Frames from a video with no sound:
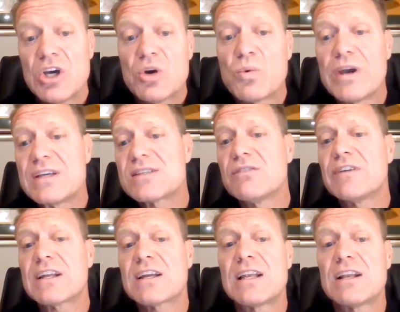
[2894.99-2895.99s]
where
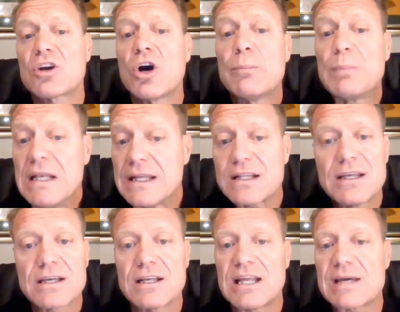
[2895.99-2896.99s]
silver completely
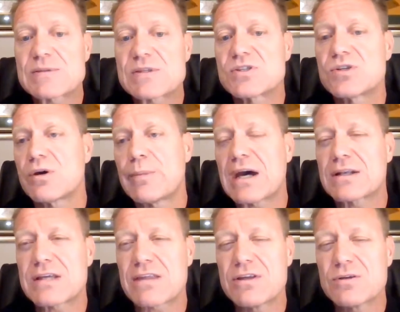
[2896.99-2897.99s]
collapsed to
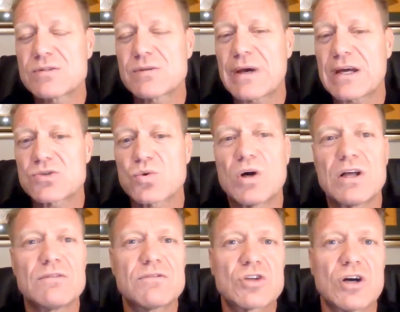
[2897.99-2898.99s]
about, I think it was about
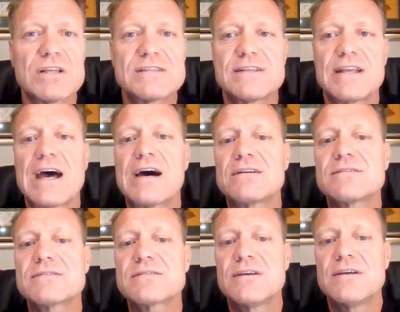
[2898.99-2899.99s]
$12 an
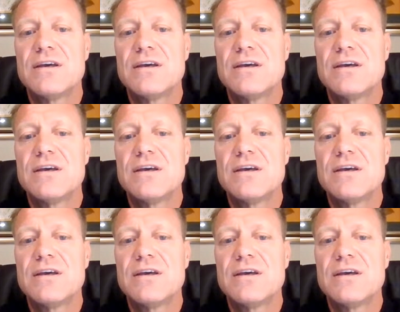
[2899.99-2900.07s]
ounce.